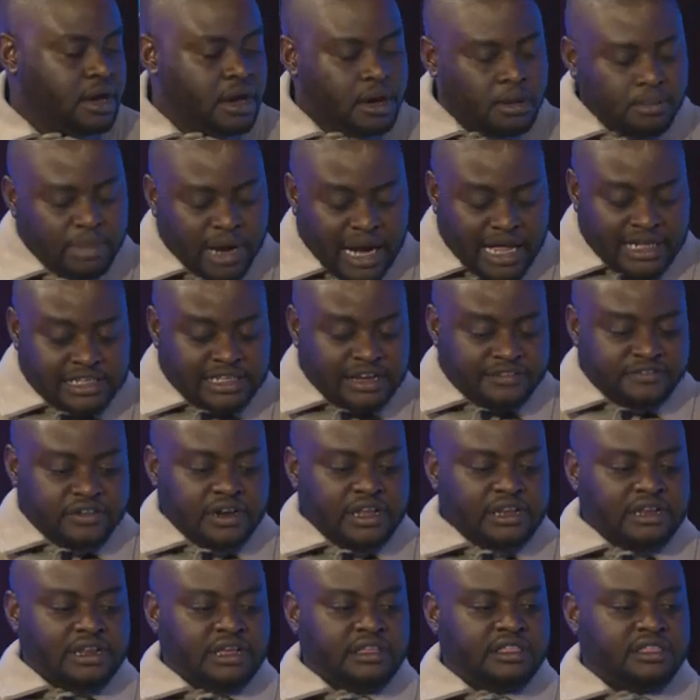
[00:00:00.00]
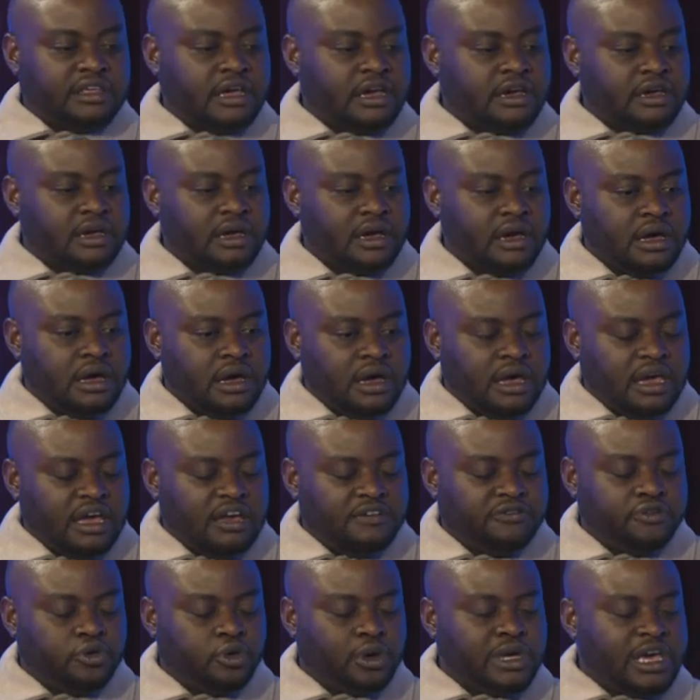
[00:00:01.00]
But I definitely think
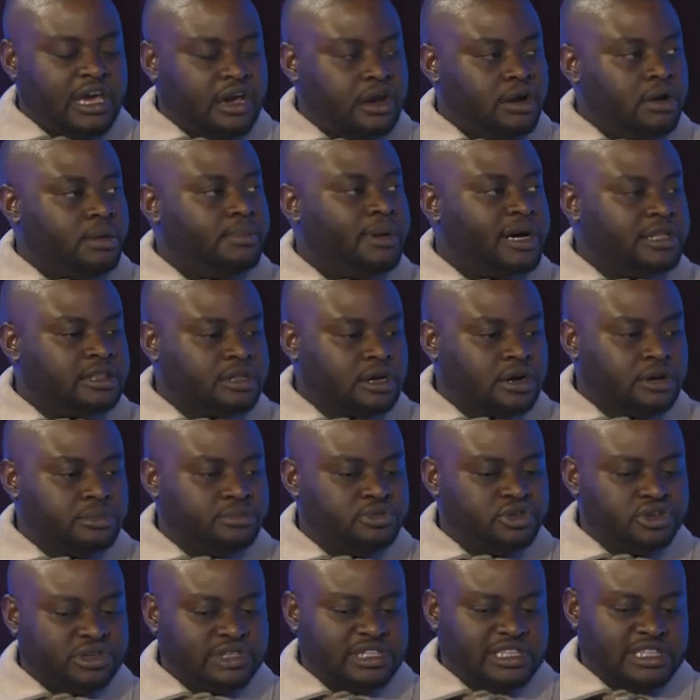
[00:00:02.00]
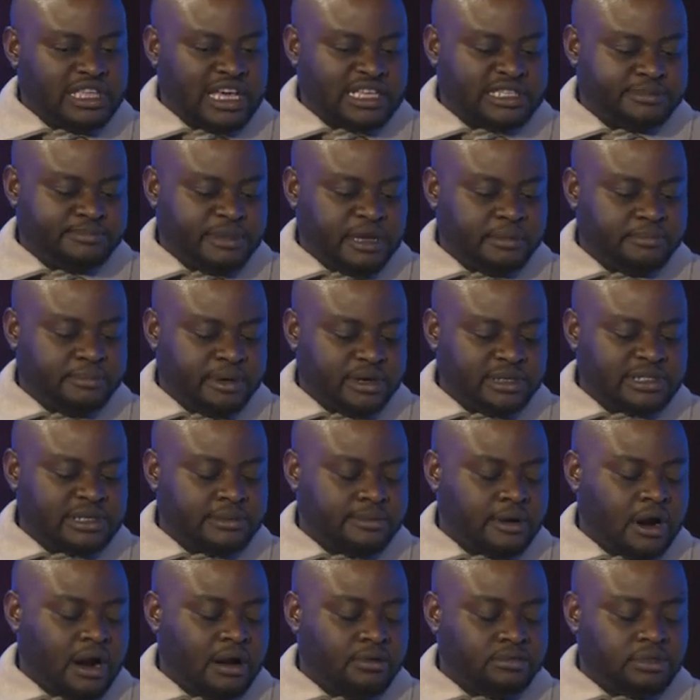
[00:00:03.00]
if you care about the community that's being built
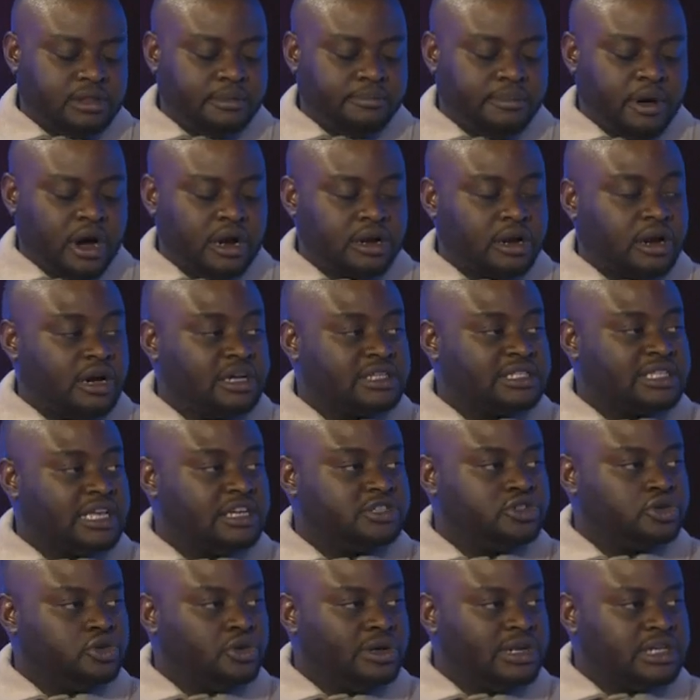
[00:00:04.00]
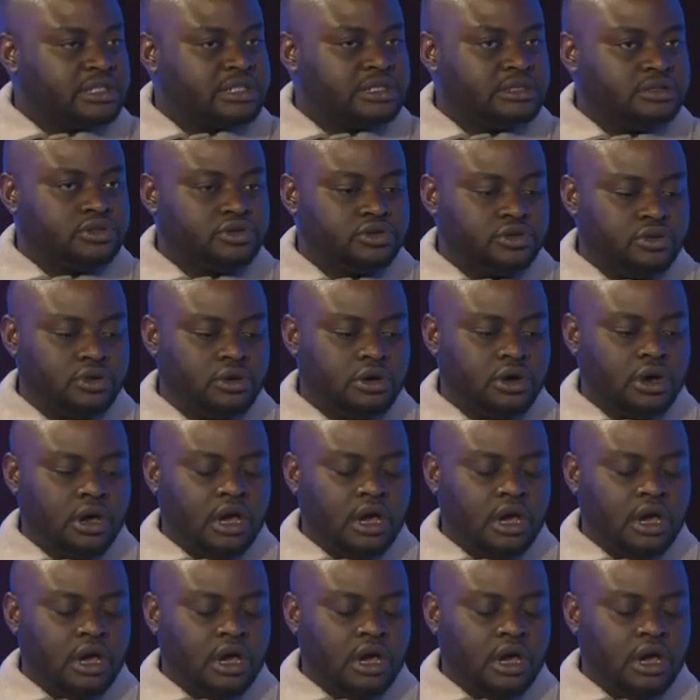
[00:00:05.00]
around the podcast that you listen to,